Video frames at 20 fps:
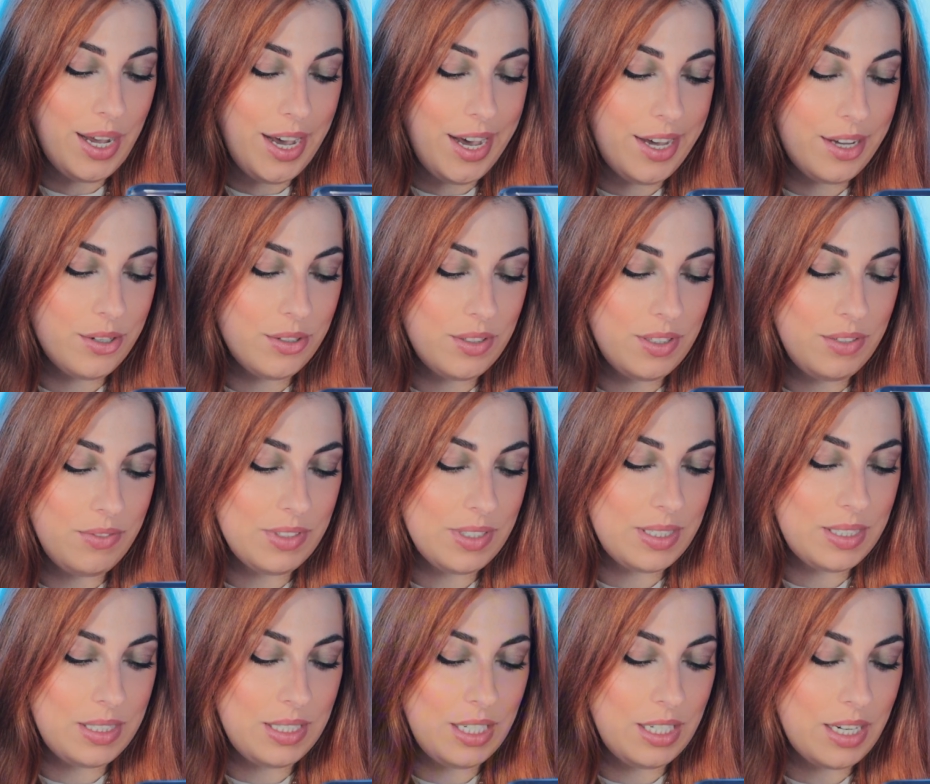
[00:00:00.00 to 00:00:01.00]
I don't even
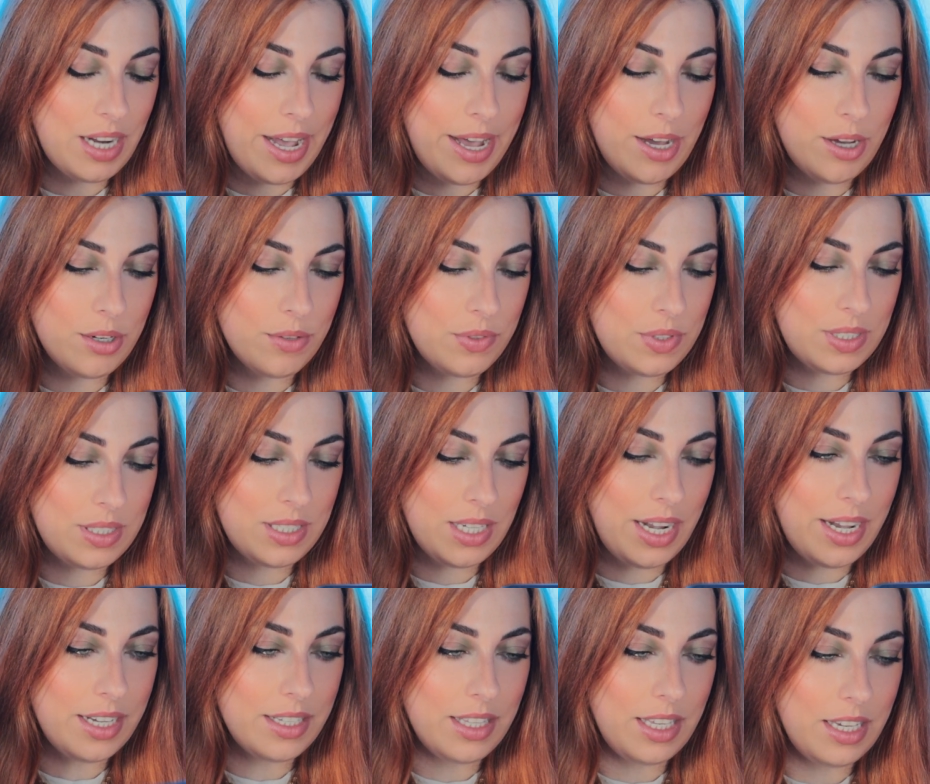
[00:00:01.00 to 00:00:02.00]
see it out of
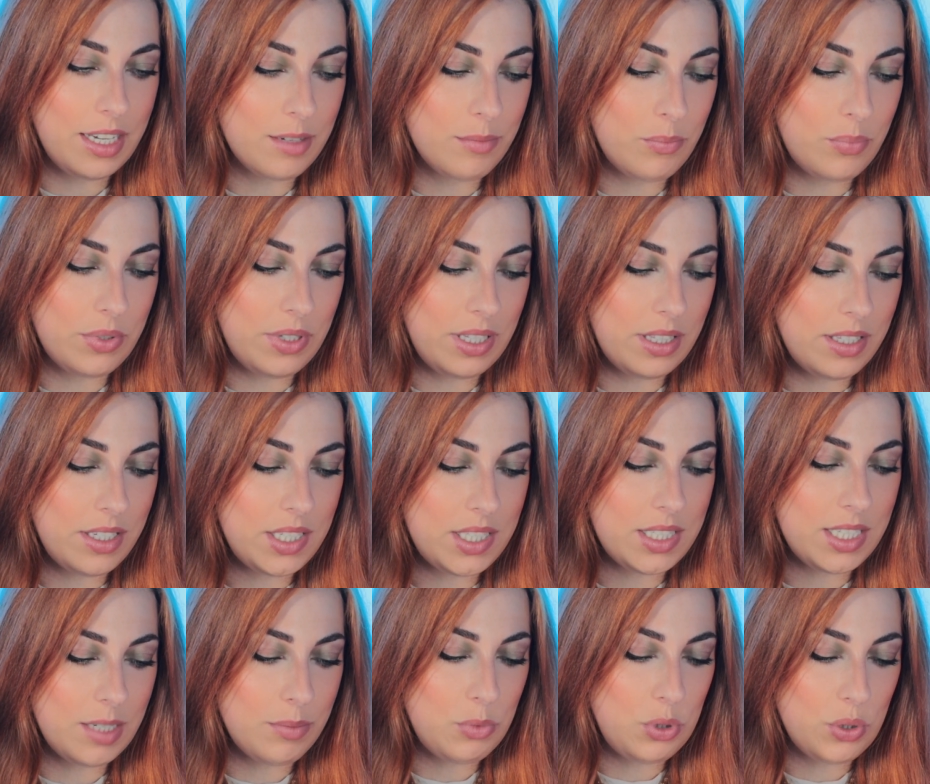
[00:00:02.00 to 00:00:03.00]
stock. They completely
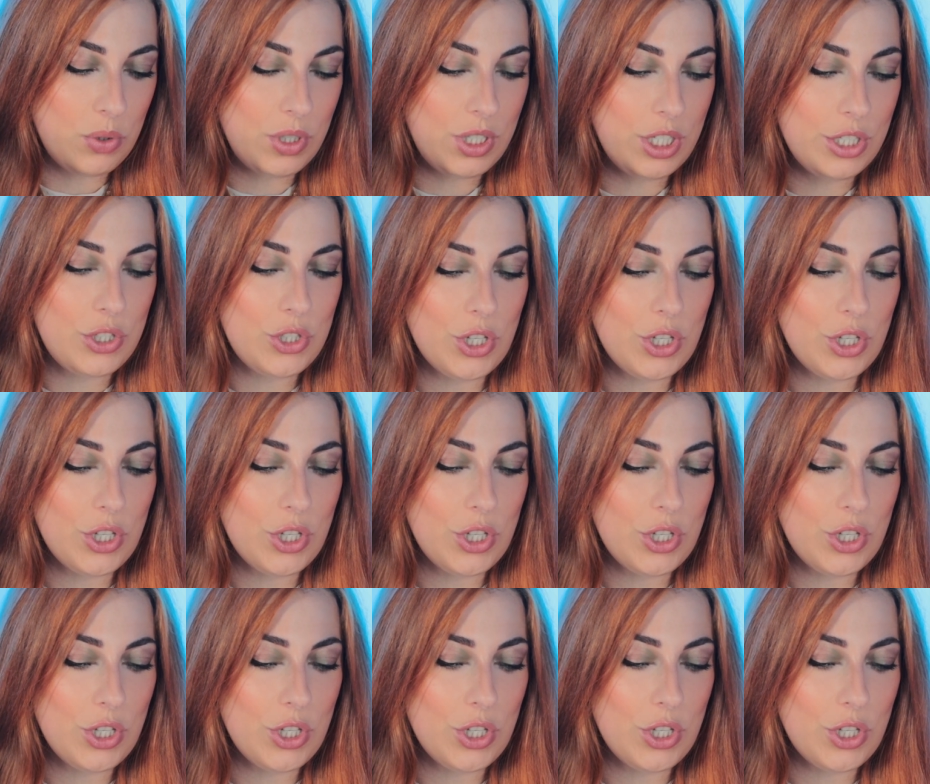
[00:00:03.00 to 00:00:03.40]
stopped doing it.